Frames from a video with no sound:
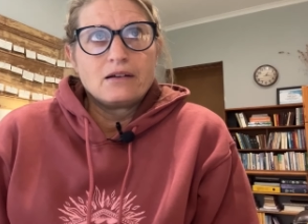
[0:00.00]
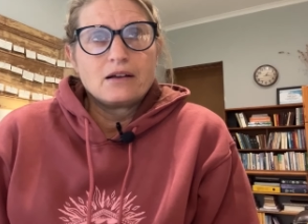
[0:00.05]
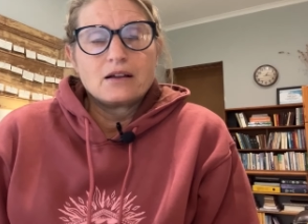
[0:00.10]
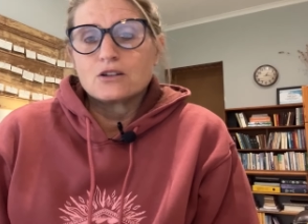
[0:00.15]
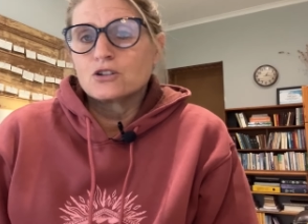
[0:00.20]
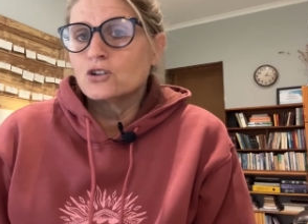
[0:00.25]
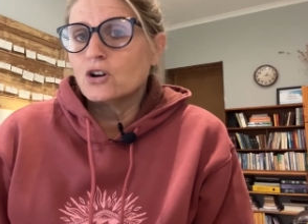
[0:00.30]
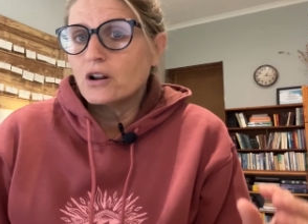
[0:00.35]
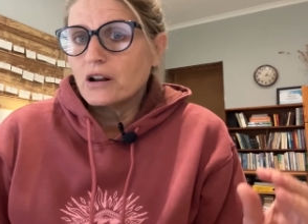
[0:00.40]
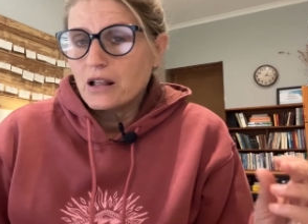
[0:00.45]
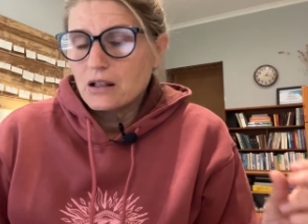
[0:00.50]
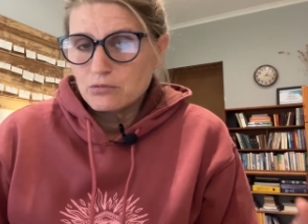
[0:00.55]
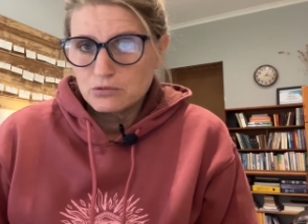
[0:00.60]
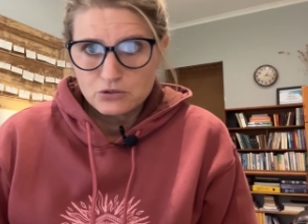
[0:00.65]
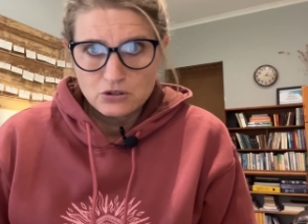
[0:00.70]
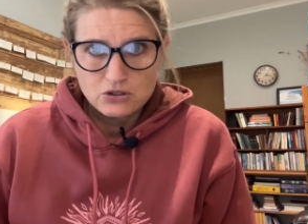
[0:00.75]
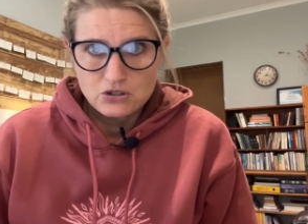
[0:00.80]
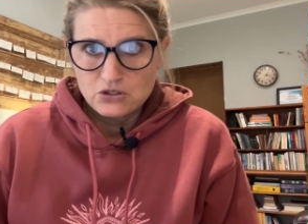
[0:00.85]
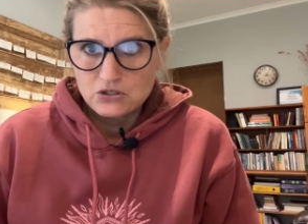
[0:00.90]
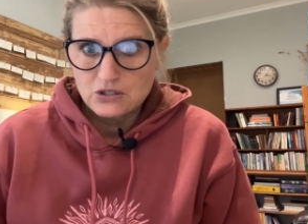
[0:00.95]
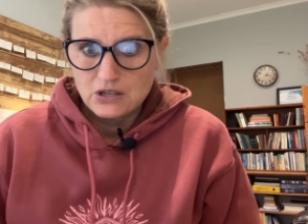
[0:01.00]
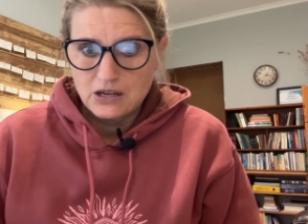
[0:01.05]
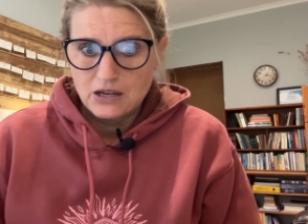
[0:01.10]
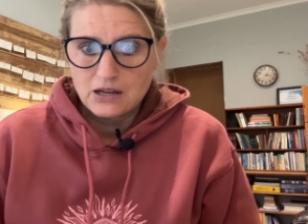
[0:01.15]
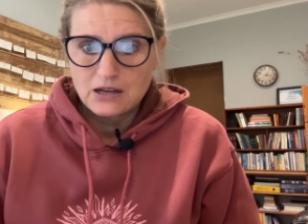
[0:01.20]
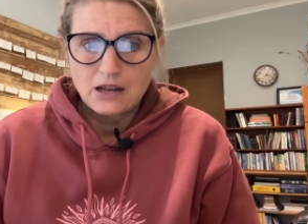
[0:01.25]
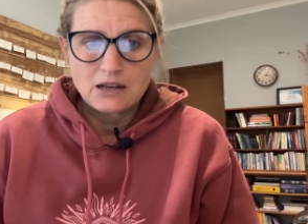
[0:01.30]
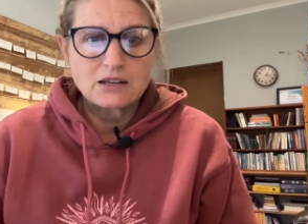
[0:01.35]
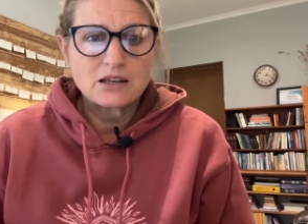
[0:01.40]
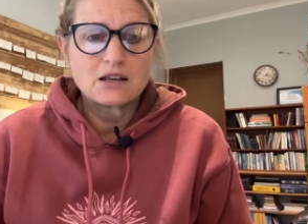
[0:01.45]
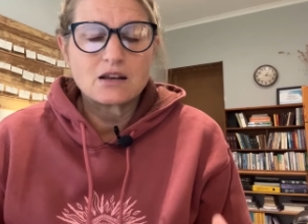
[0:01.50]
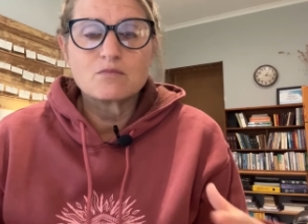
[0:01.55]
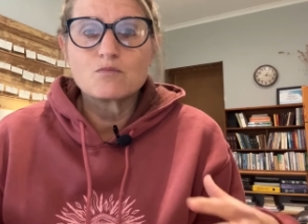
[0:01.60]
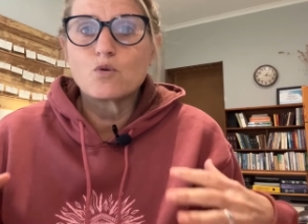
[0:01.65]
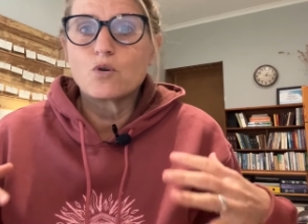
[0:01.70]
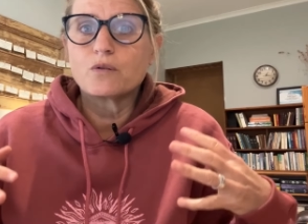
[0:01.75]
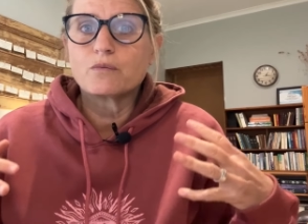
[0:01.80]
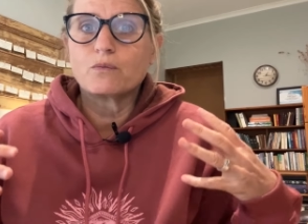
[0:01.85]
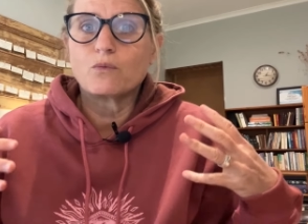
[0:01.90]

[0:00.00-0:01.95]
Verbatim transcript: not able to decide, and getting more and